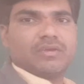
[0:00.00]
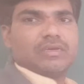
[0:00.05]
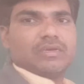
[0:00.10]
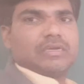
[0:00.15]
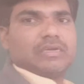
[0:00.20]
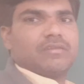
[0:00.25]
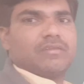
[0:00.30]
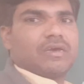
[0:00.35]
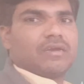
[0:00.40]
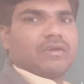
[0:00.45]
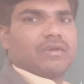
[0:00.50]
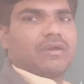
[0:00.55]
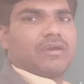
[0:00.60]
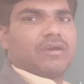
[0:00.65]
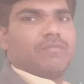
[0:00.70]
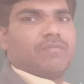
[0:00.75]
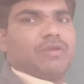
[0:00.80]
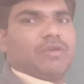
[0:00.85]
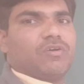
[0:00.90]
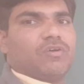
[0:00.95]
It is
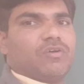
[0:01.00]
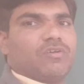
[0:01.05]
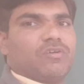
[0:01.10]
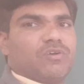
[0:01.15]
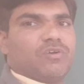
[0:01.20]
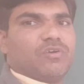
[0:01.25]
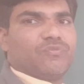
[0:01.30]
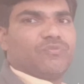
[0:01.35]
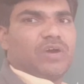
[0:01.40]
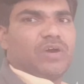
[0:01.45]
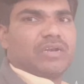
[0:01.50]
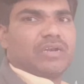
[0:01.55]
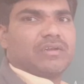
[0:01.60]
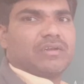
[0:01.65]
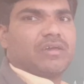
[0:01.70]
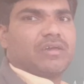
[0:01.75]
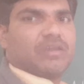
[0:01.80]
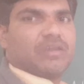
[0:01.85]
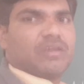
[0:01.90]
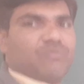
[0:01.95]
occur because of
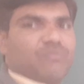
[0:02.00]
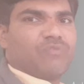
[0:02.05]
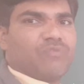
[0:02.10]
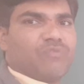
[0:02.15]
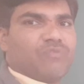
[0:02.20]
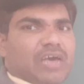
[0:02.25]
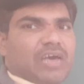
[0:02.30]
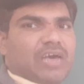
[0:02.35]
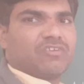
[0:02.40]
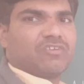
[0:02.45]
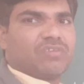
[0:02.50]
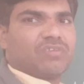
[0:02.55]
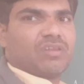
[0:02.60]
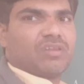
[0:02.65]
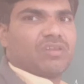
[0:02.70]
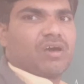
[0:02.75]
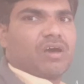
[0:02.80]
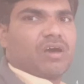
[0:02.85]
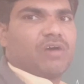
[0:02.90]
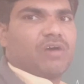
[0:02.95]
what? Refraction
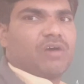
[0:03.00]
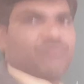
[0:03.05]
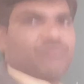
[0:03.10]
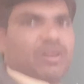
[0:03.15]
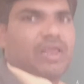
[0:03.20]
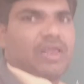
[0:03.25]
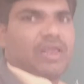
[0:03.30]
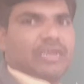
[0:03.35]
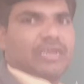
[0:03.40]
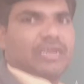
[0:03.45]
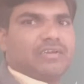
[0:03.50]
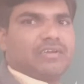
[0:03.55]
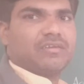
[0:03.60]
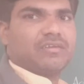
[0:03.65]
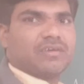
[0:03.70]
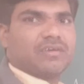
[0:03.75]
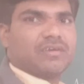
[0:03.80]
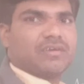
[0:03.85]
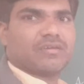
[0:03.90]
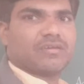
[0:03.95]
of light
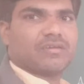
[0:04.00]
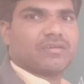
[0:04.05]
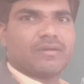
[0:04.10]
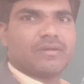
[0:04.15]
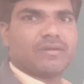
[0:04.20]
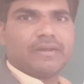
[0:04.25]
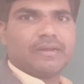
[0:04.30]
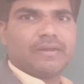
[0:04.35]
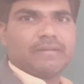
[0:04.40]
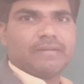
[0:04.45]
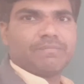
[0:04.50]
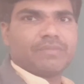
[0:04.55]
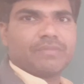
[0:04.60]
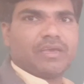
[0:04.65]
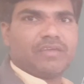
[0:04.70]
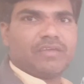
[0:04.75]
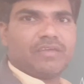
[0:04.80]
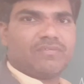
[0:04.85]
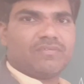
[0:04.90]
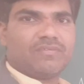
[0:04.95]
here.
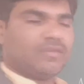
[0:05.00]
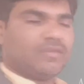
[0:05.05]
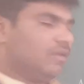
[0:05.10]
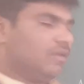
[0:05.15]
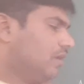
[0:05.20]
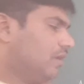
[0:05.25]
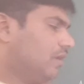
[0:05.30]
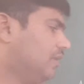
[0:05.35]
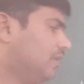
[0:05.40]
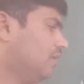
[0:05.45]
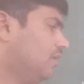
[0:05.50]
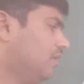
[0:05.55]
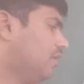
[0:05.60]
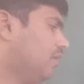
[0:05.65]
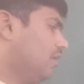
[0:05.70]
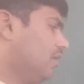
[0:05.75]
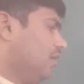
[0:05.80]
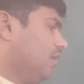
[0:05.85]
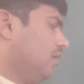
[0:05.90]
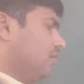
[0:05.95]
Yes? And
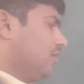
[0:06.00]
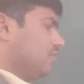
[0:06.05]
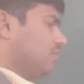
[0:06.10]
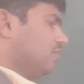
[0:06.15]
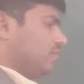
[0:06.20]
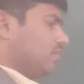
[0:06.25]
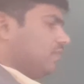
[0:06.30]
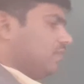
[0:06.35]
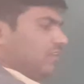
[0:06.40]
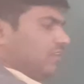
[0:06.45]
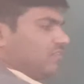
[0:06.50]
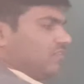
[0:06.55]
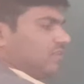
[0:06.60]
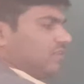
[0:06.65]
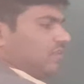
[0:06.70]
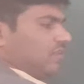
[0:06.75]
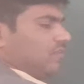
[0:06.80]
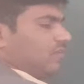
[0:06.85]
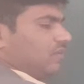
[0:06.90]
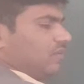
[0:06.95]
this
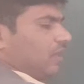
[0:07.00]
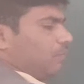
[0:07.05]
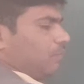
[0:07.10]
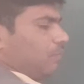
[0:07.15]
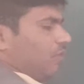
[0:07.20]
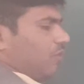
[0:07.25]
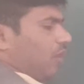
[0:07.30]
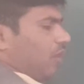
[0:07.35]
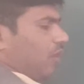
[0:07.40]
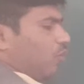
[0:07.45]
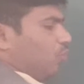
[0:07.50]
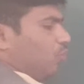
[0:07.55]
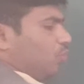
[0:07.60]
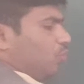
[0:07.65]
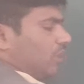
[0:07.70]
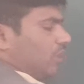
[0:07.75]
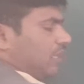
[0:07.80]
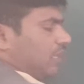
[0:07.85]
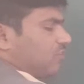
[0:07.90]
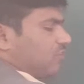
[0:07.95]
is how
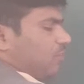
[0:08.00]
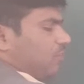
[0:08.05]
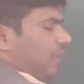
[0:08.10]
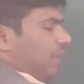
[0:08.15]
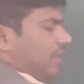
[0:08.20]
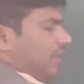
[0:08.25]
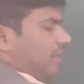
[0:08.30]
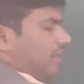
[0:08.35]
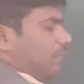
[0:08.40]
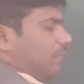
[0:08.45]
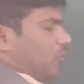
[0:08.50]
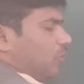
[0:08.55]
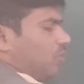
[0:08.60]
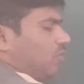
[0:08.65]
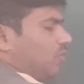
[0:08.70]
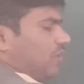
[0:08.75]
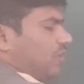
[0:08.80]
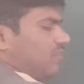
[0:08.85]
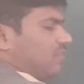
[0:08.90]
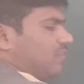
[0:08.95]
we explained
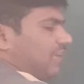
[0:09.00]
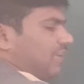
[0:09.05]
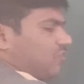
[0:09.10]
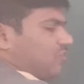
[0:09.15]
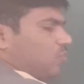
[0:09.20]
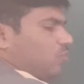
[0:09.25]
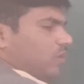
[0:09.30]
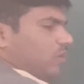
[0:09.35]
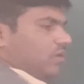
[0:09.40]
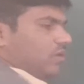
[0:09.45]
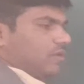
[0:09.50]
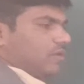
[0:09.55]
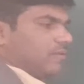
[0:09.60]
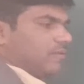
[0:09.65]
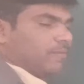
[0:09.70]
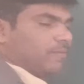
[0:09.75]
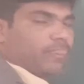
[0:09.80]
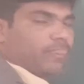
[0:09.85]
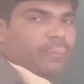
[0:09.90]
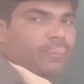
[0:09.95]
about this
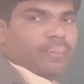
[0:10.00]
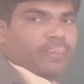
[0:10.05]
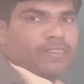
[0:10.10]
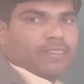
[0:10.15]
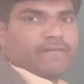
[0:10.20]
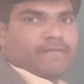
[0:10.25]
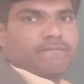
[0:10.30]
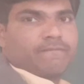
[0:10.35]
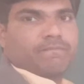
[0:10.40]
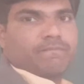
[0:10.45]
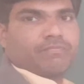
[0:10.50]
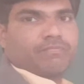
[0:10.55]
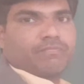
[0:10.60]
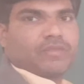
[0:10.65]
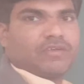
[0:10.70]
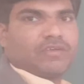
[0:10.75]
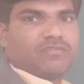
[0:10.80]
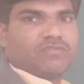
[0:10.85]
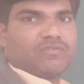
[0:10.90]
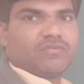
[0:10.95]
actually.
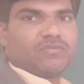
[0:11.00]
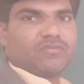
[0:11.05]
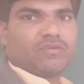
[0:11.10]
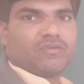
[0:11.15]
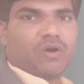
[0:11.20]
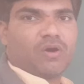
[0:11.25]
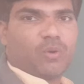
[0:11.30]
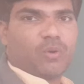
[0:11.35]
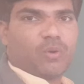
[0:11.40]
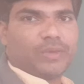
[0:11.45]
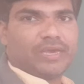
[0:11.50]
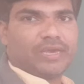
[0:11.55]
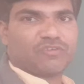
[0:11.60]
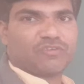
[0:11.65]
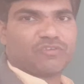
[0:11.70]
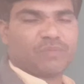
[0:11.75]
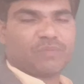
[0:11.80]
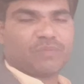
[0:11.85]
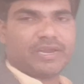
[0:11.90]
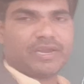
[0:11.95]
Yes? How we
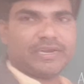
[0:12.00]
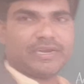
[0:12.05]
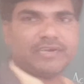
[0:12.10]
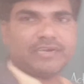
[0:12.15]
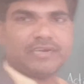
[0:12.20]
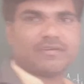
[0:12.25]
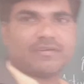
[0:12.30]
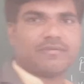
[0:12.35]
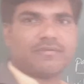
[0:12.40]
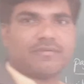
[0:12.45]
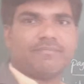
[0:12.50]
explained it.